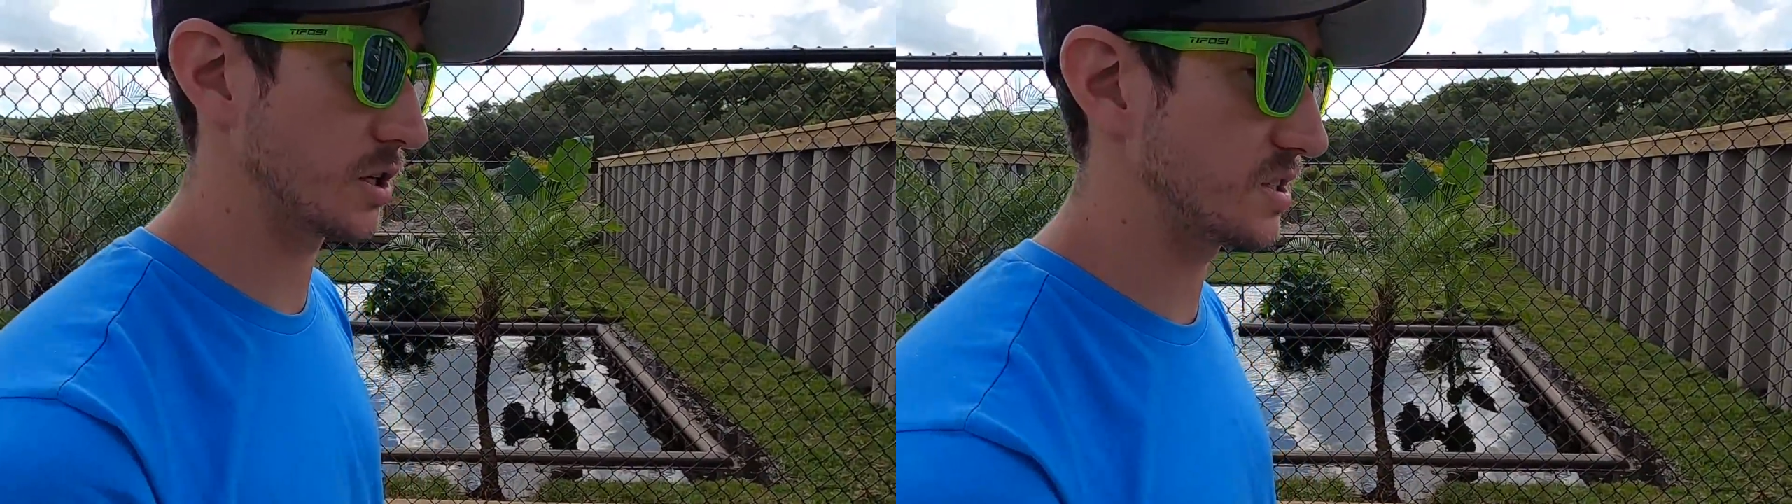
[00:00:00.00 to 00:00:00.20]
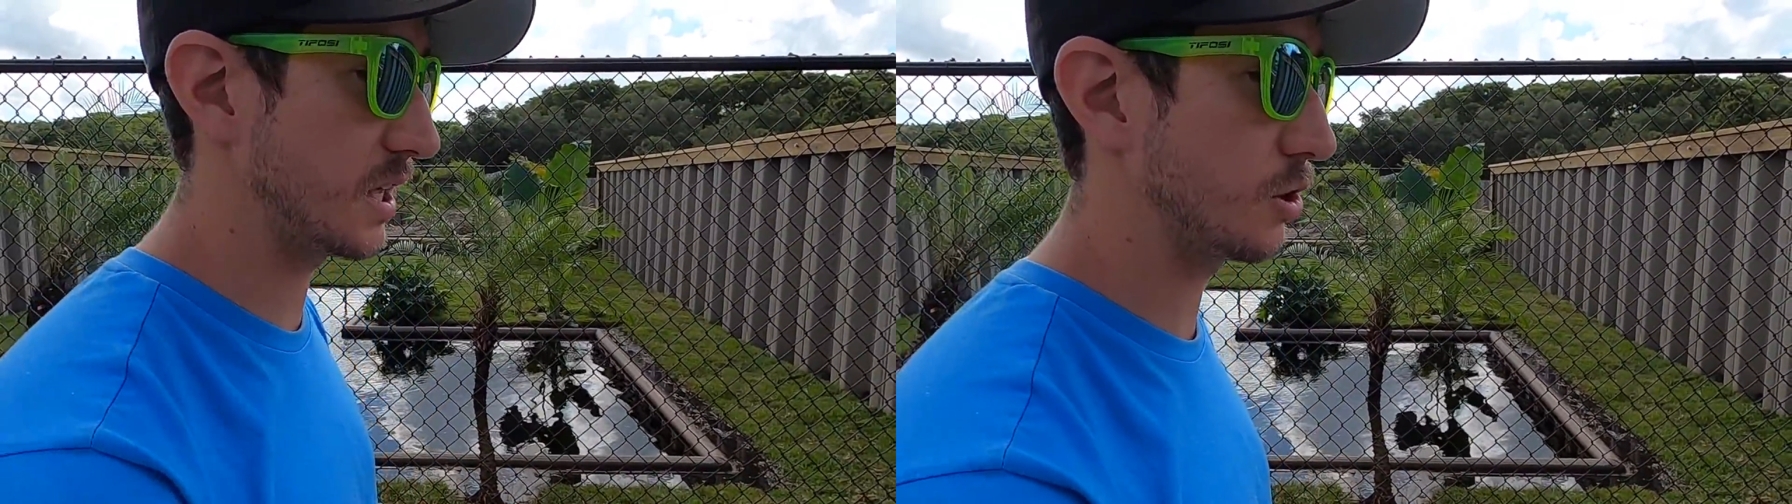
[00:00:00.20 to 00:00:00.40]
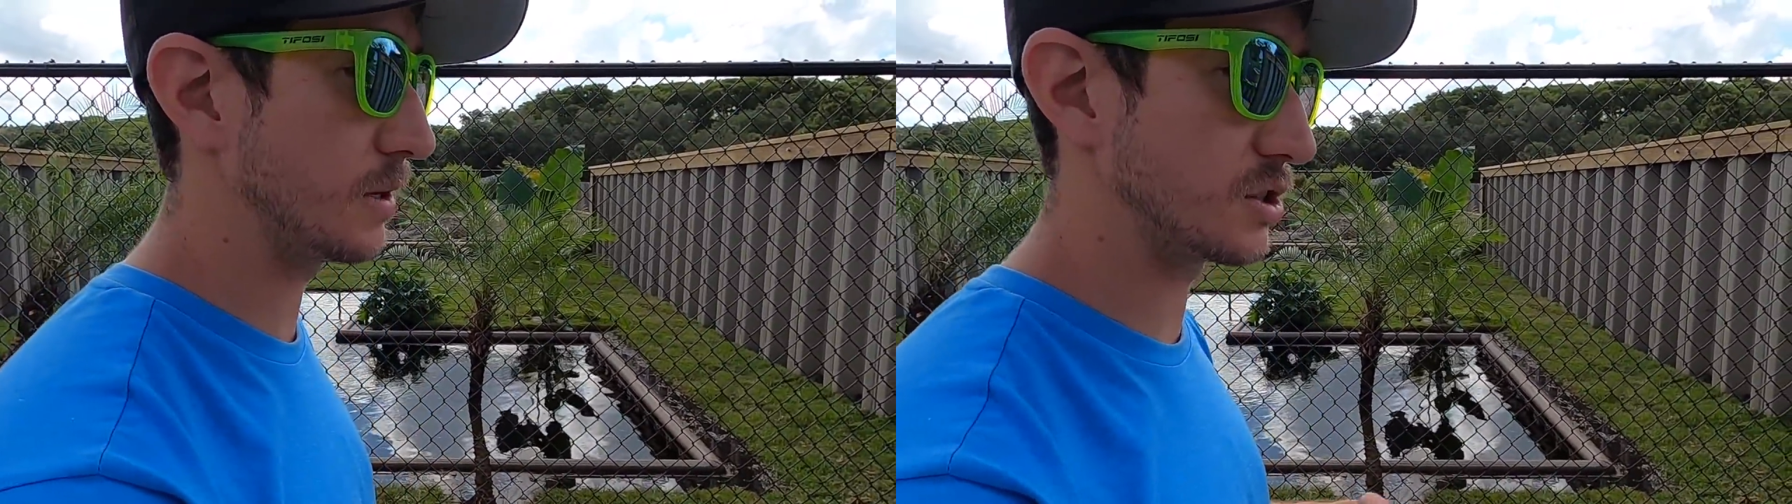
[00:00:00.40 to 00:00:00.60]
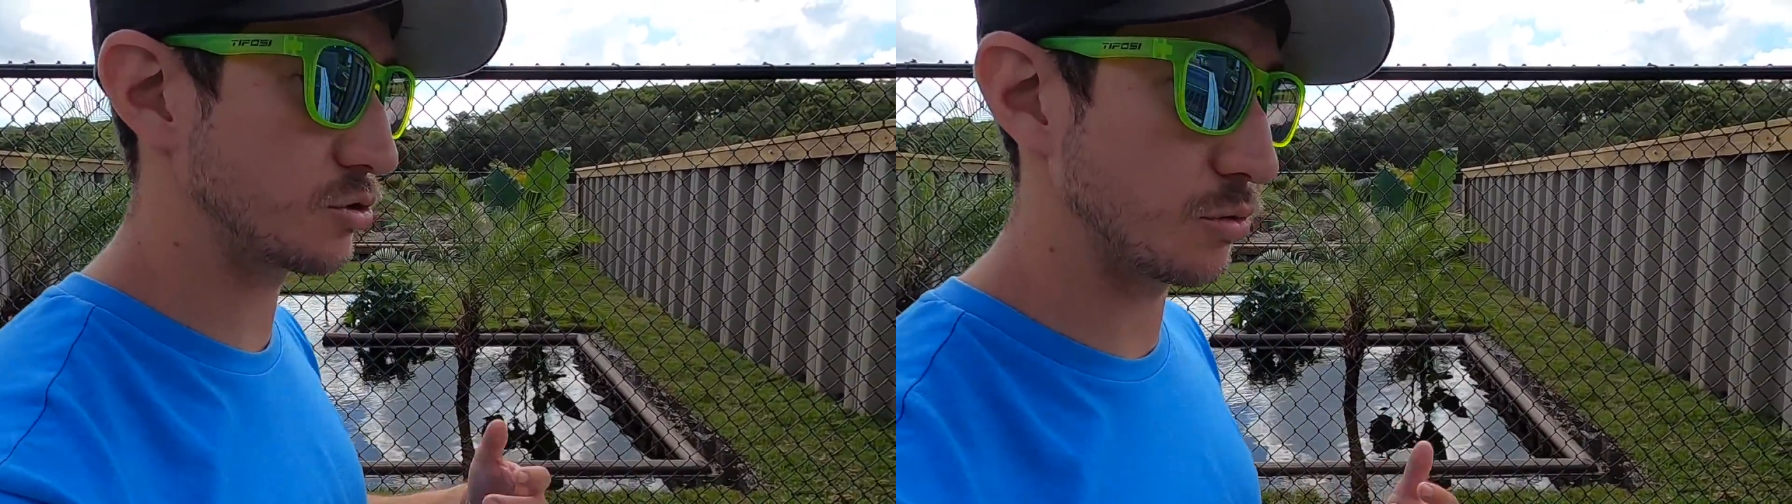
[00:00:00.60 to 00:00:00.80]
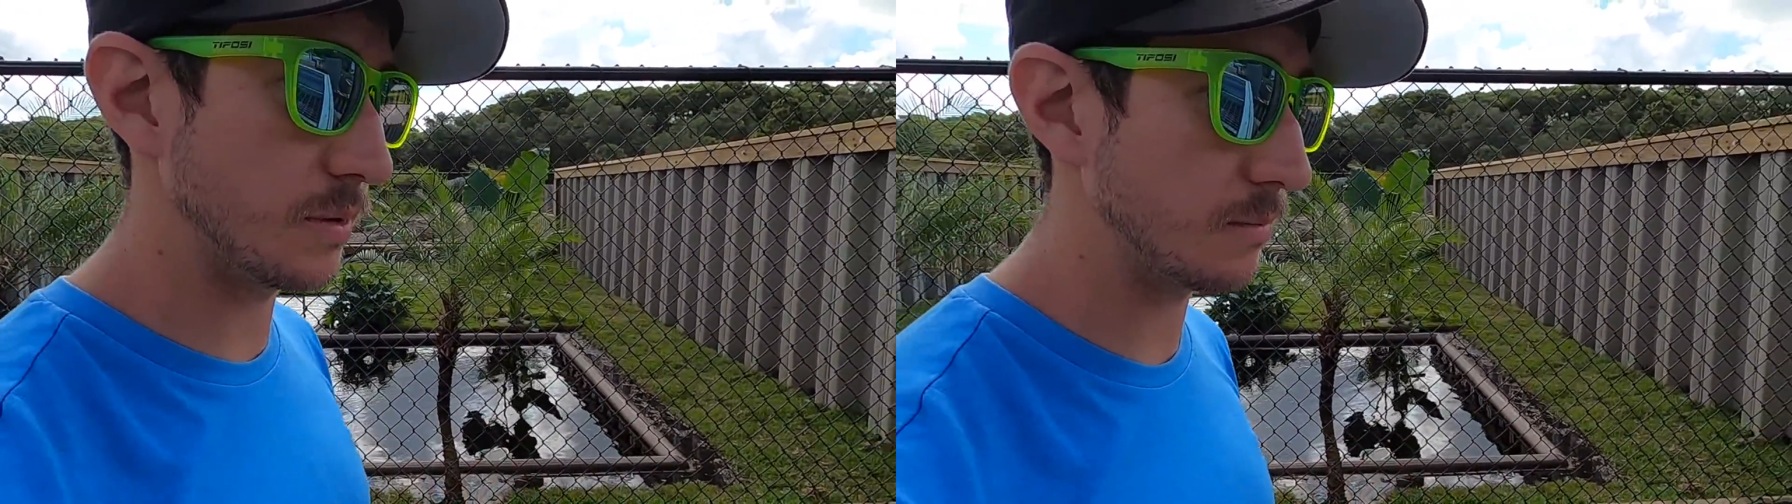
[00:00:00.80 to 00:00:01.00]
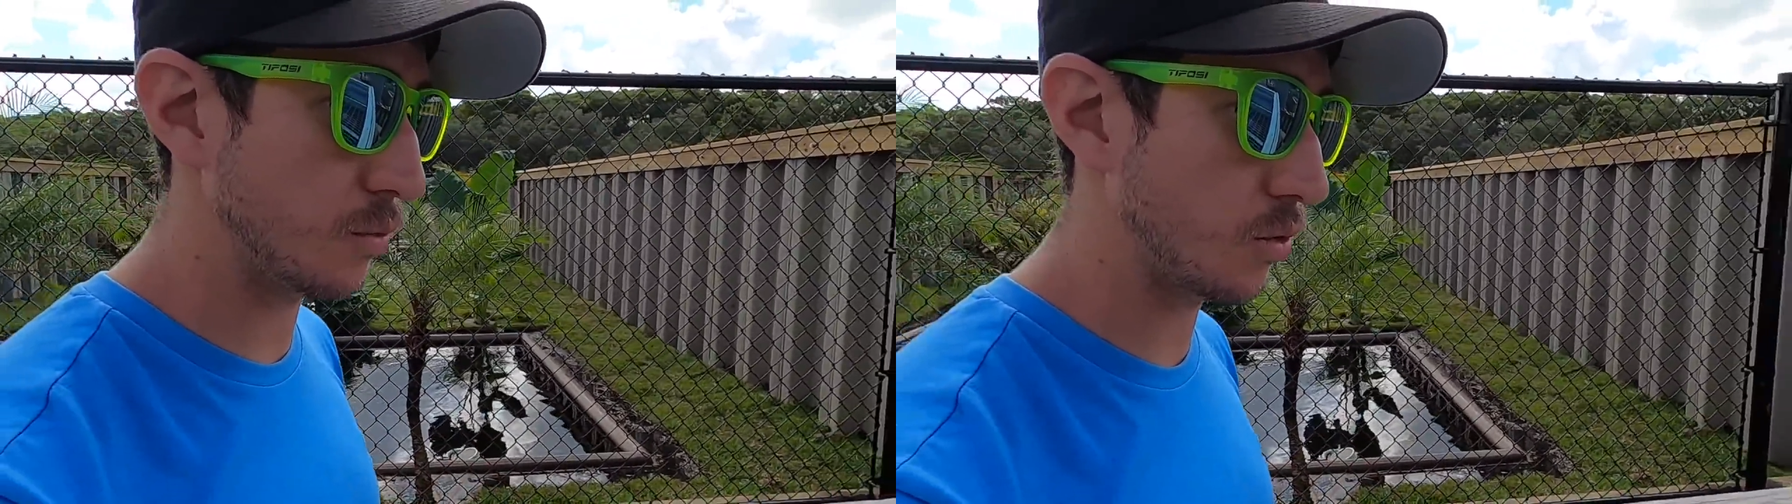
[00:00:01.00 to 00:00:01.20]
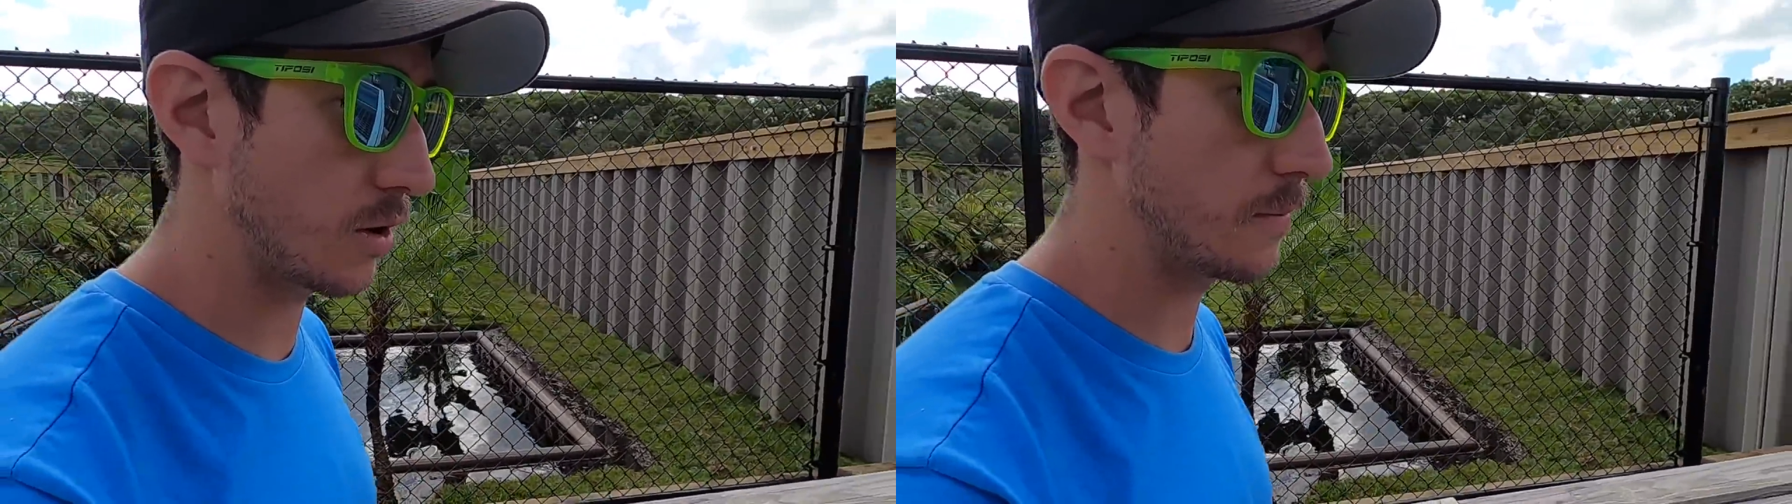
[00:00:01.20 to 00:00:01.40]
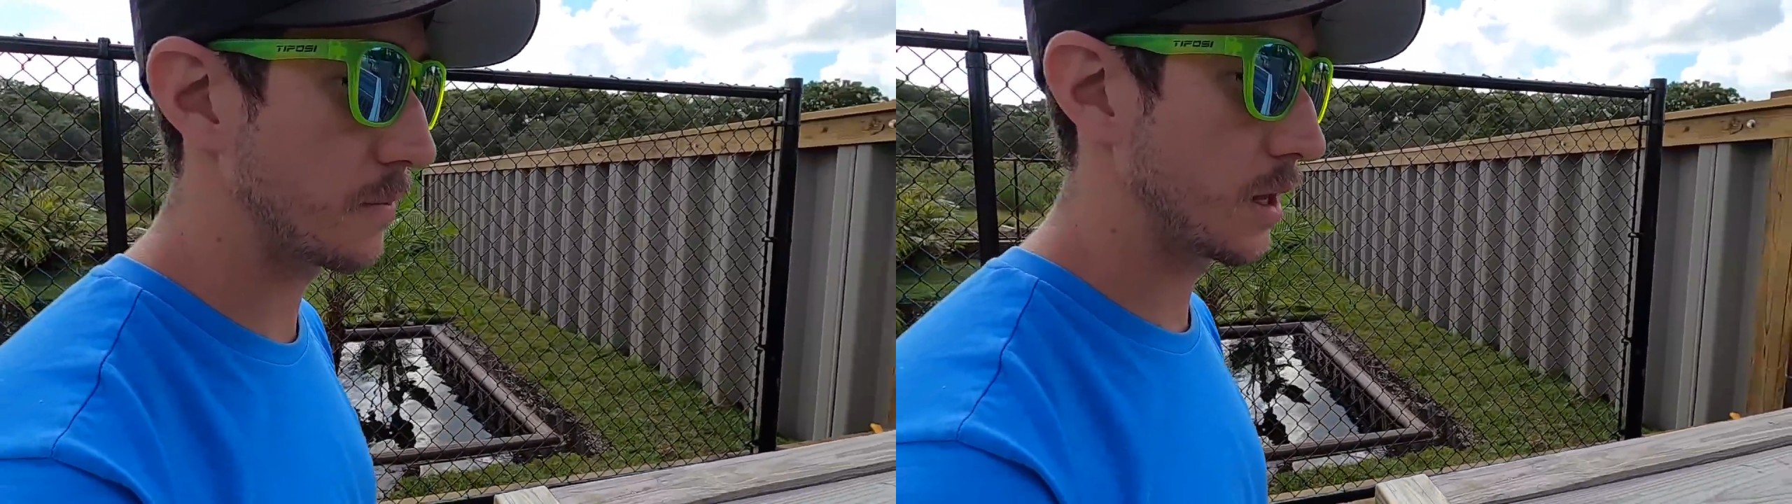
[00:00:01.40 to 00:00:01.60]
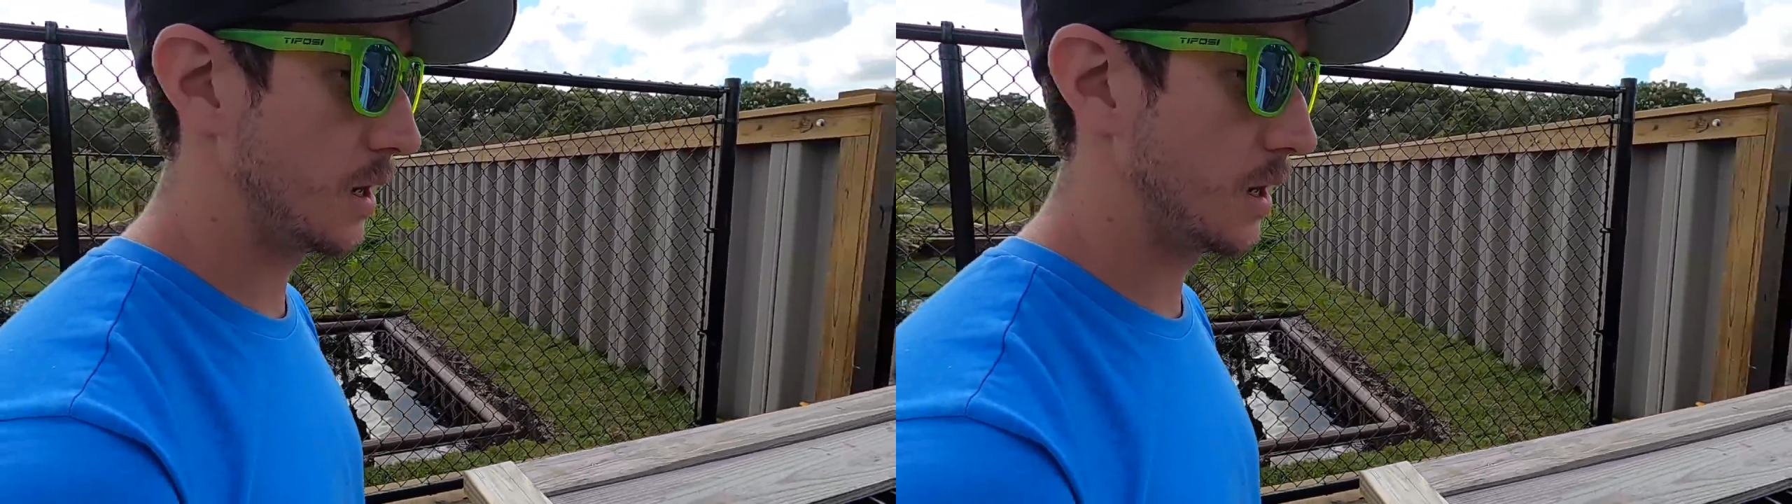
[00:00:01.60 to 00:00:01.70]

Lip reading: because then they'll be swimming more.